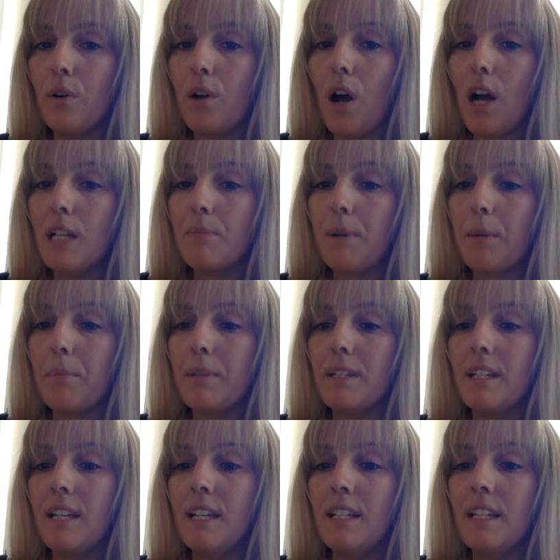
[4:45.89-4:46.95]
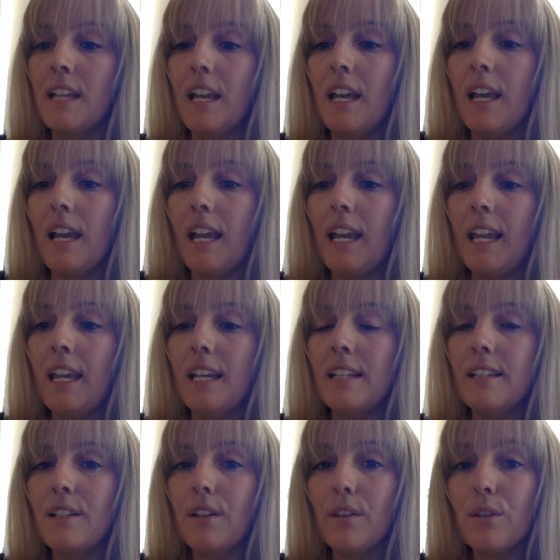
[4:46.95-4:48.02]
cost purposes,
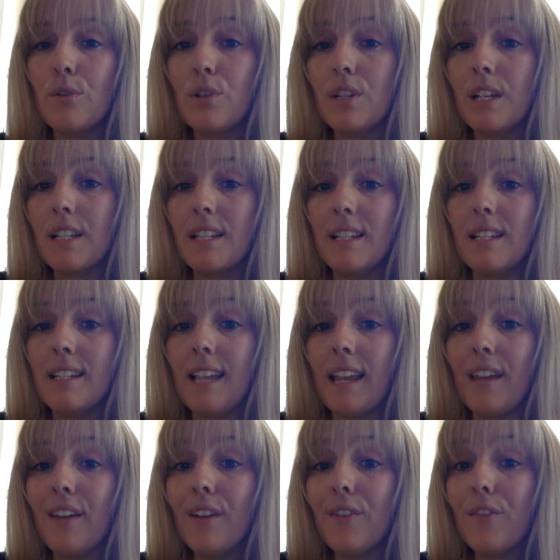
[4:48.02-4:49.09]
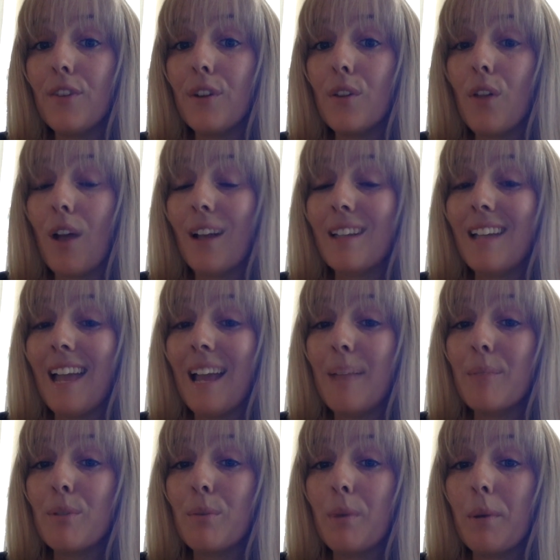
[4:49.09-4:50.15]
and solution doesn't stay good for a long
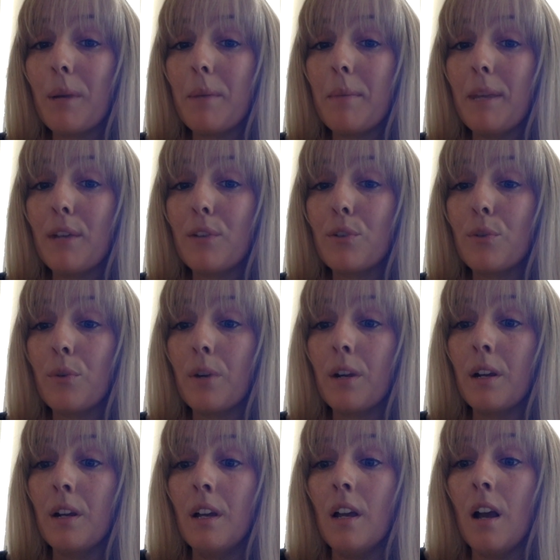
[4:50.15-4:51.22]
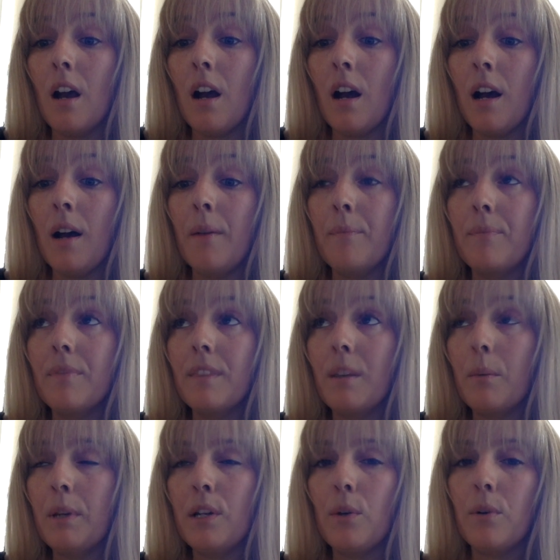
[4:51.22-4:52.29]
time. So we want to make sure
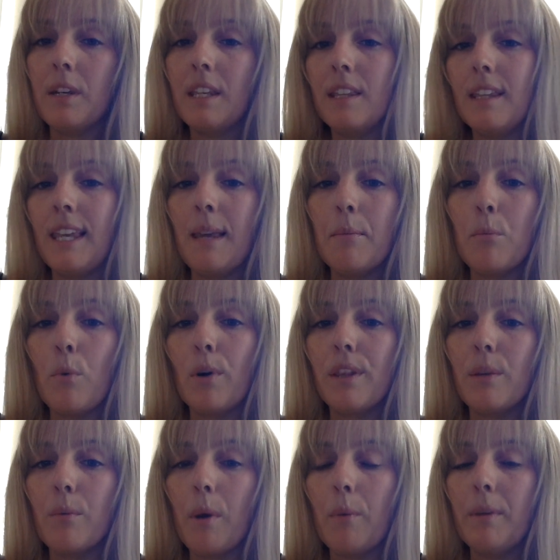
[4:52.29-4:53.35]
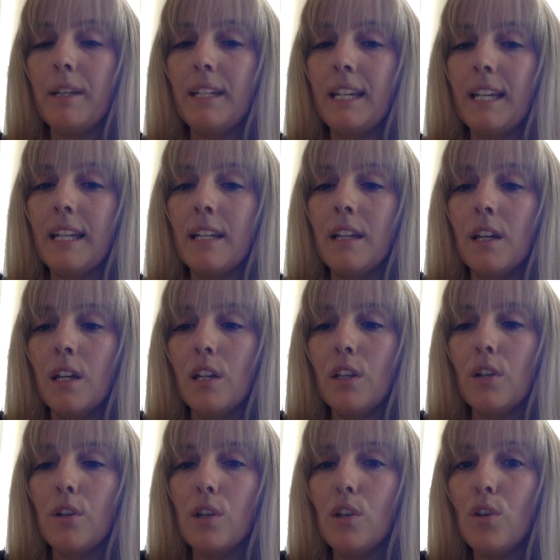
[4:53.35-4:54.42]
that we don't keep more than what we need.
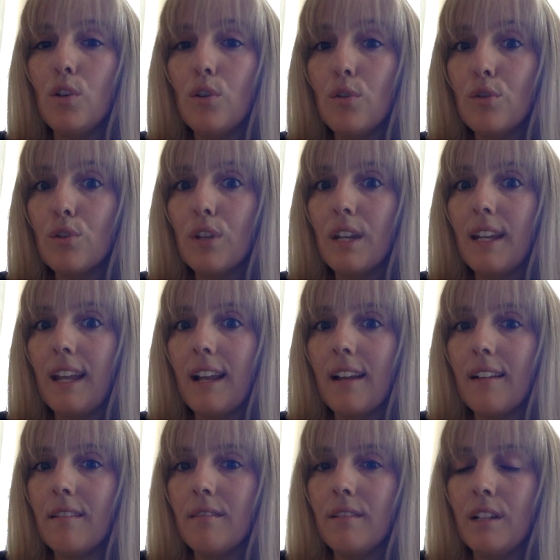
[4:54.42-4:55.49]
You can usually get